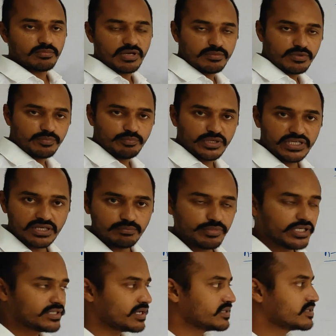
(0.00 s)
may be
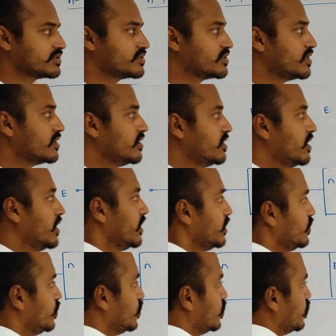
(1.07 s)
PNP transistor.
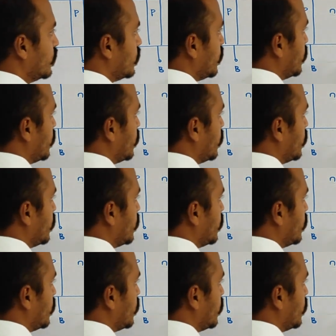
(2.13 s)
You